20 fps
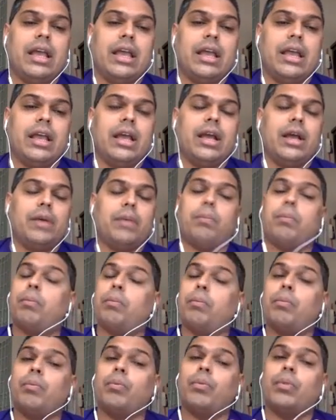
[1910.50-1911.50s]
uh,
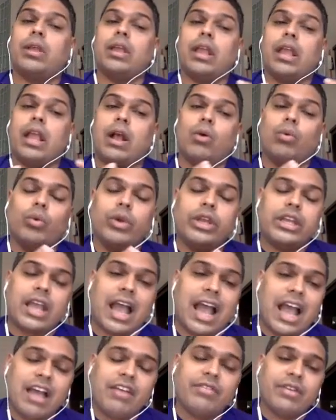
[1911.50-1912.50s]
we
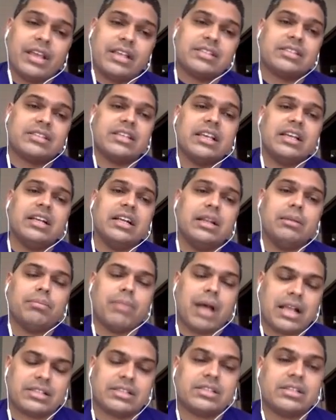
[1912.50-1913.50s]
have a single
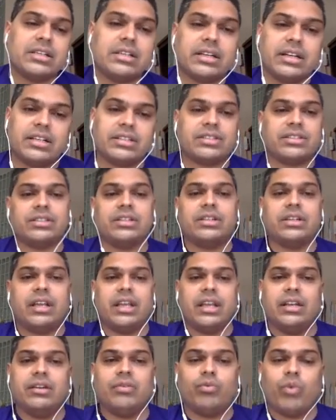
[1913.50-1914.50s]
master cluster
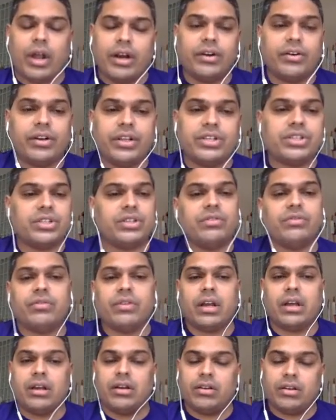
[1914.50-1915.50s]
in one region
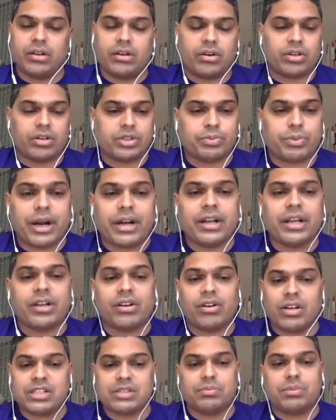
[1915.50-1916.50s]
uh, spread
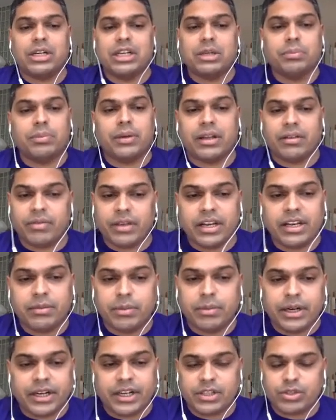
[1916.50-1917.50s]
across multiple
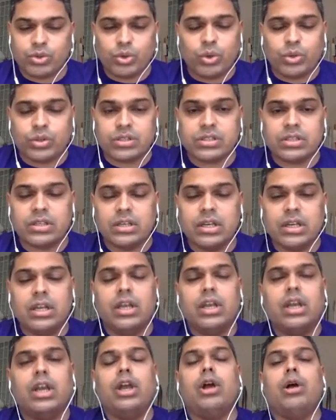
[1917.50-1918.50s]
availability zones.
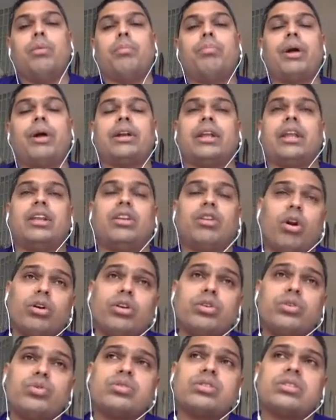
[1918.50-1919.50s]
But in
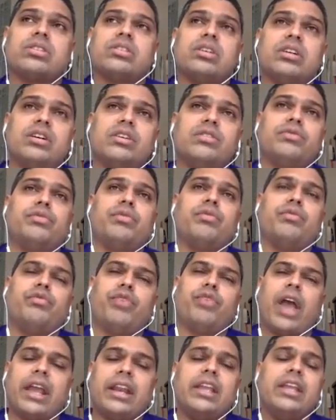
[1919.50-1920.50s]
order to serve
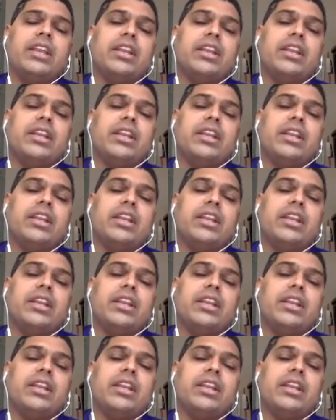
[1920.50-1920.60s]
very